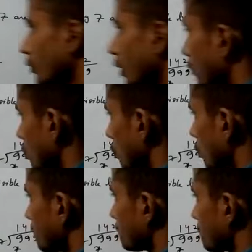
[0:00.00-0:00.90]
What we have to
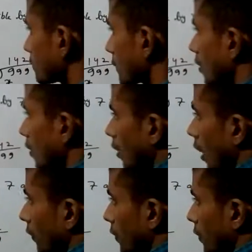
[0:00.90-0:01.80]
do?
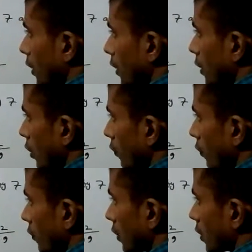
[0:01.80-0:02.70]
After 112,
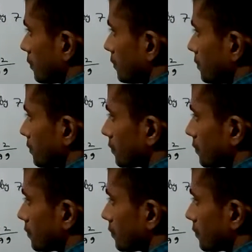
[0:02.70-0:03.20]
what will come?